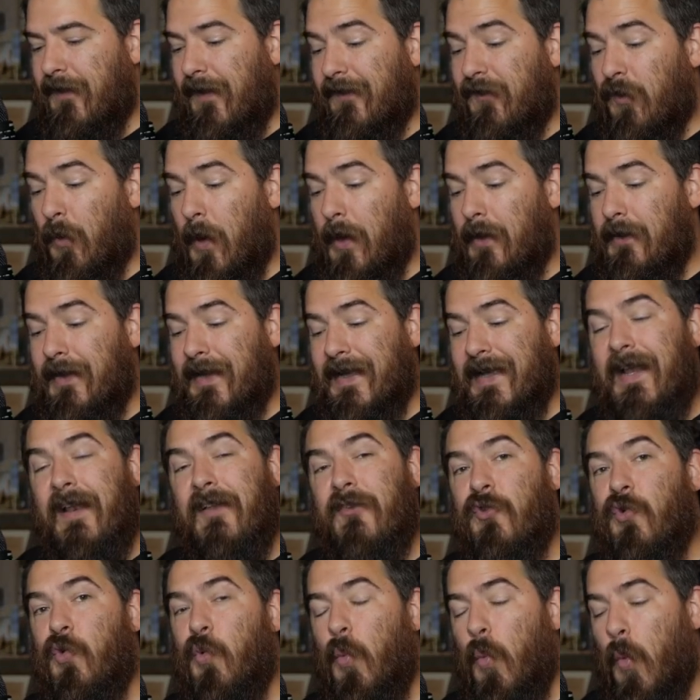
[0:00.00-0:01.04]
And so I only get to
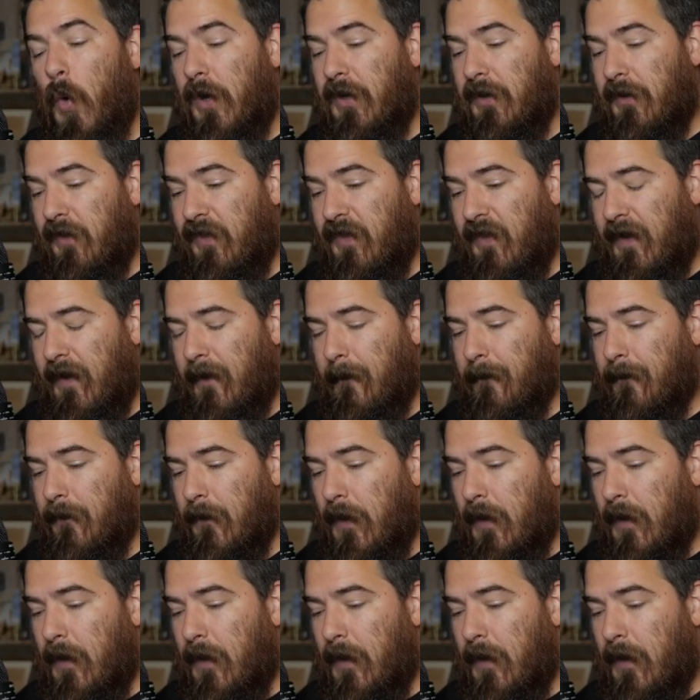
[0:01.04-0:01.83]
do one thing.